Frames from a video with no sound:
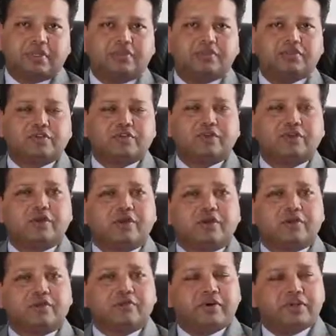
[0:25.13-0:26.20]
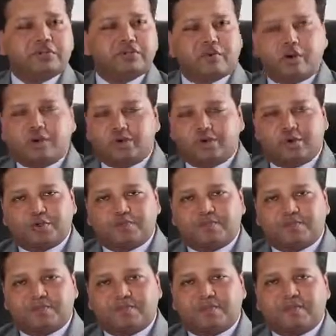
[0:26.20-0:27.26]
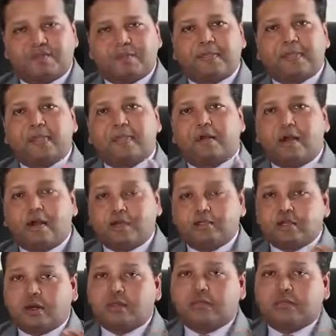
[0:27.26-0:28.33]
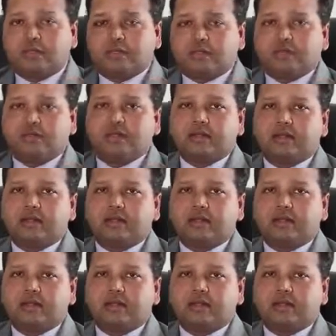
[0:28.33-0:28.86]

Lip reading: gives you very strong closure. On top of it,